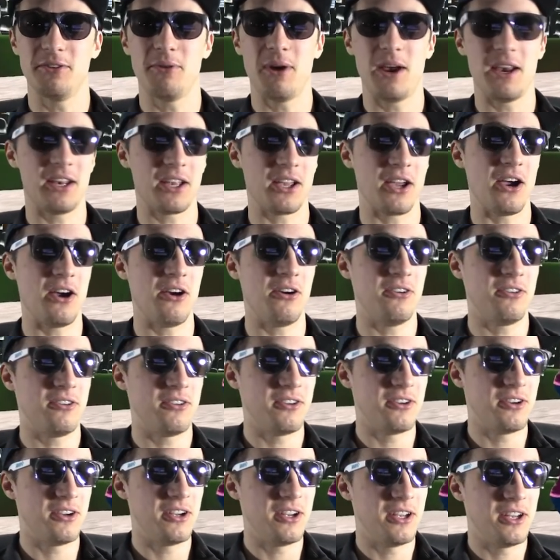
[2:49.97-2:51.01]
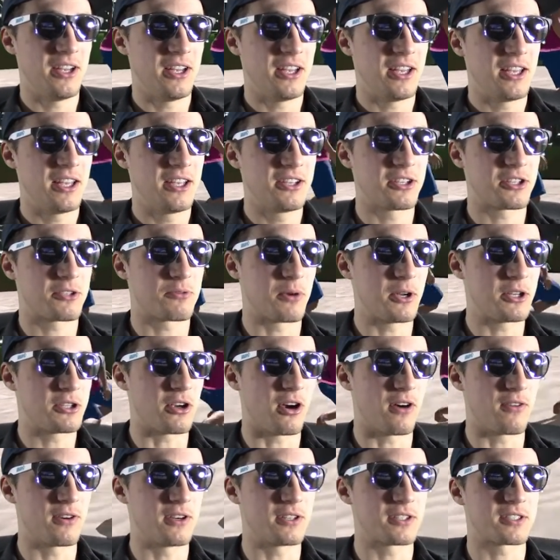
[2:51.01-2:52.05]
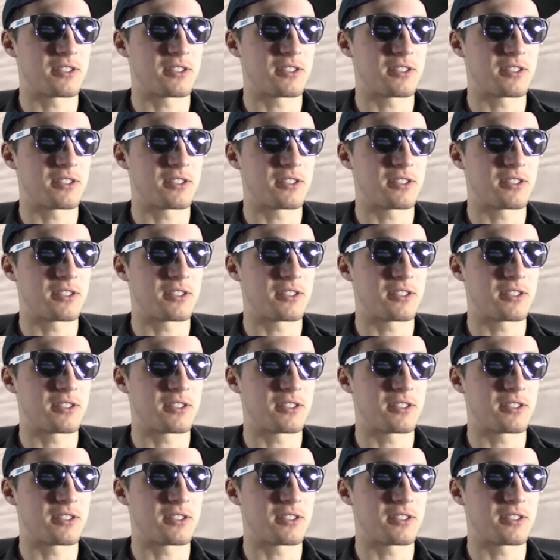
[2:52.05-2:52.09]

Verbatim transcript: way to go? They just reach over and